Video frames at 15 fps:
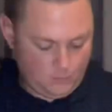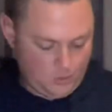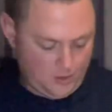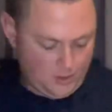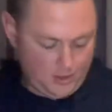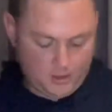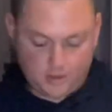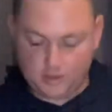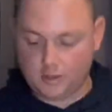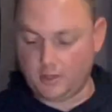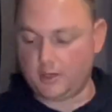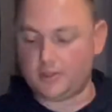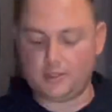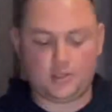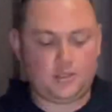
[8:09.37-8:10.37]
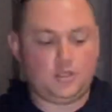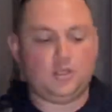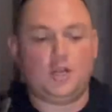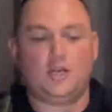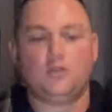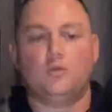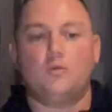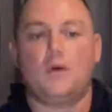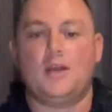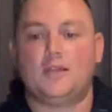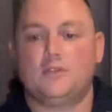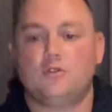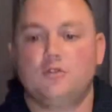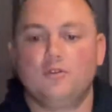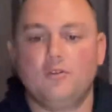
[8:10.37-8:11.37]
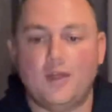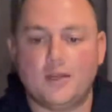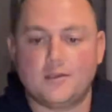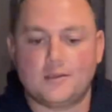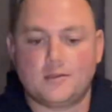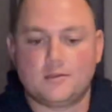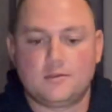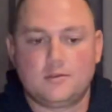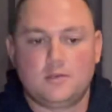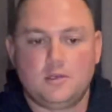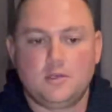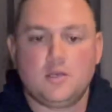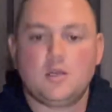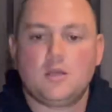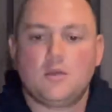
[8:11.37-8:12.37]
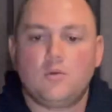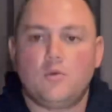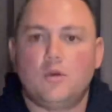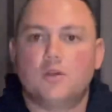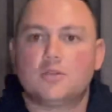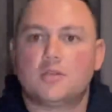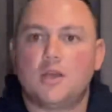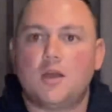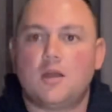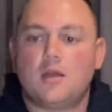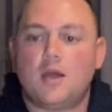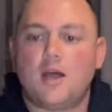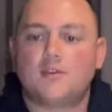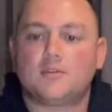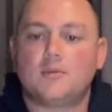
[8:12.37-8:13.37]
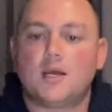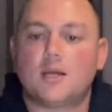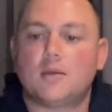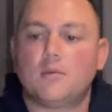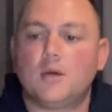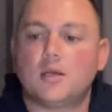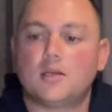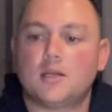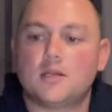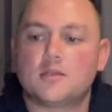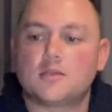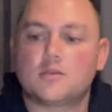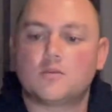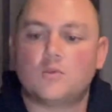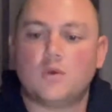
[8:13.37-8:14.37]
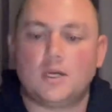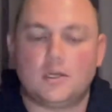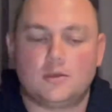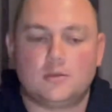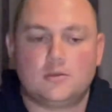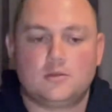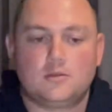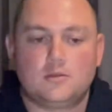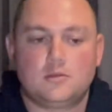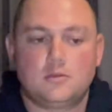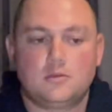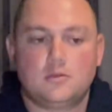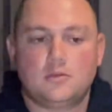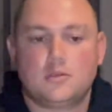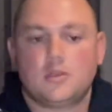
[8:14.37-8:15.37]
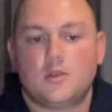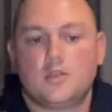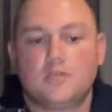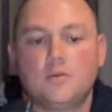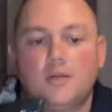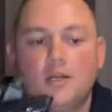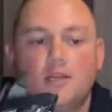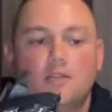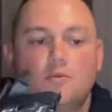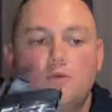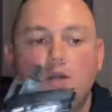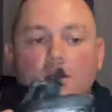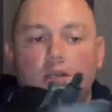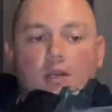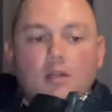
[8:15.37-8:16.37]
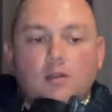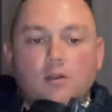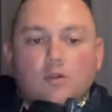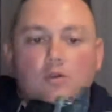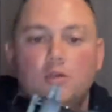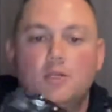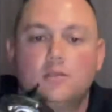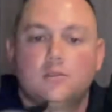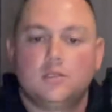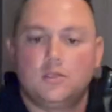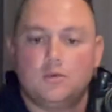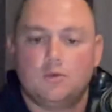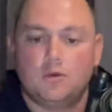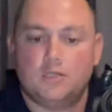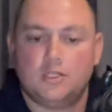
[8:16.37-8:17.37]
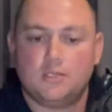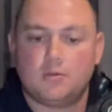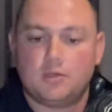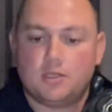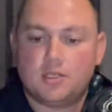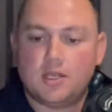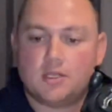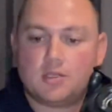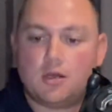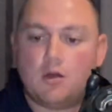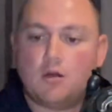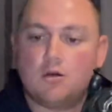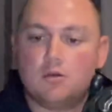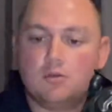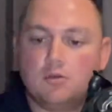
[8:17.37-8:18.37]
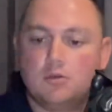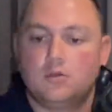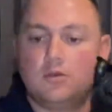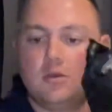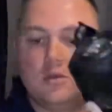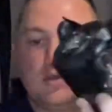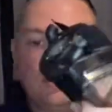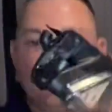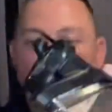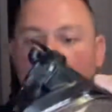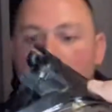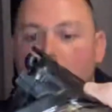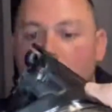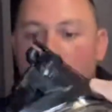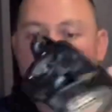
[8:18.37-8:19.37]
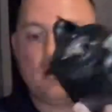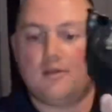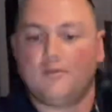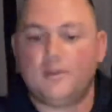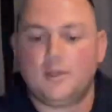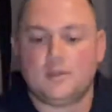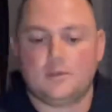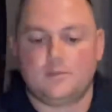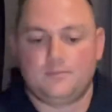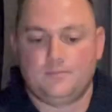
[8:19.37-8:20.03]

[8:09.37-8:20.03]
one thing I just noticed is the genuine one has 2 vents, whereas the aftermarket one has 1. So this one has 1 in either corner, whereas this one just has a hole and then a vent.